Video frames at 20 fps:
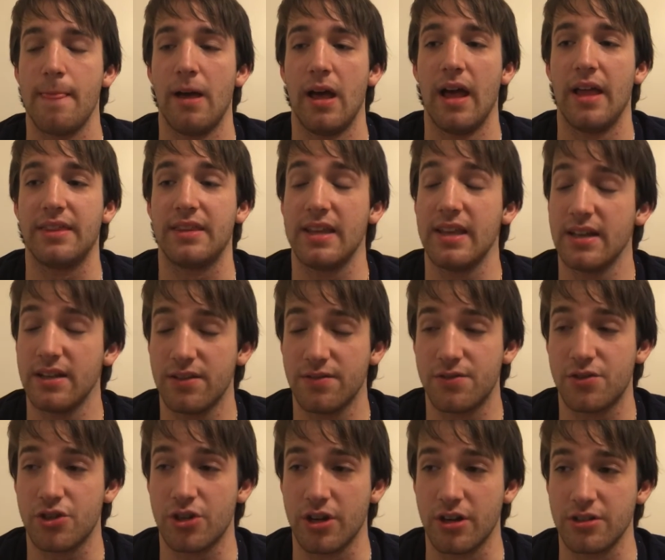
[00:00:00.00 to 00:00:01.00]
At the end of
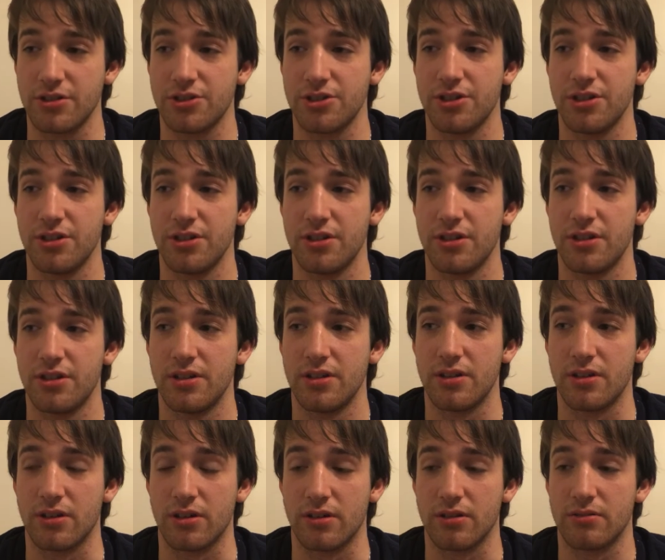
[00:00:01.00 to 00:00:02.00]
church,
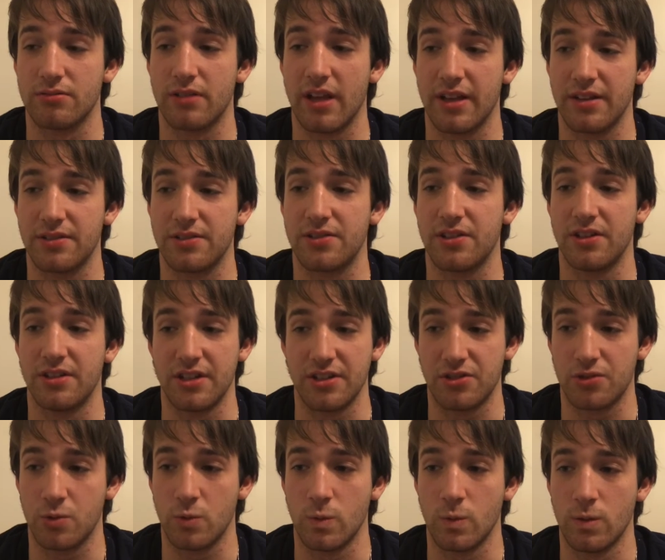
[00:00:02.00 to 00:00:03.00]
or that Sunday
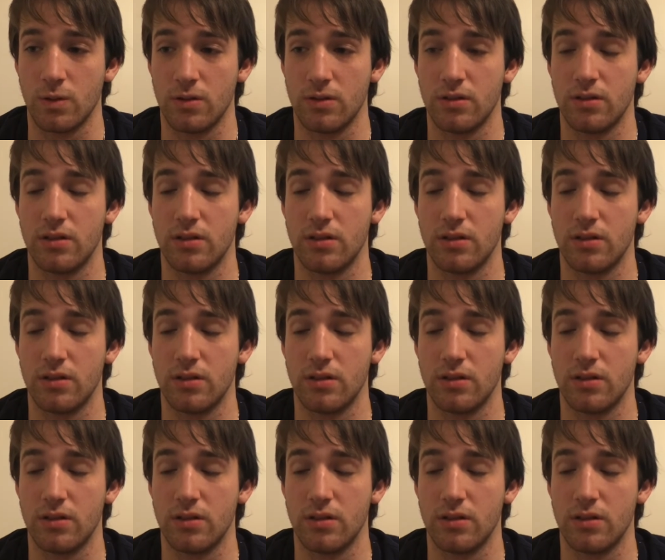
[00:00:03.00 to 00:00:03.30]
school,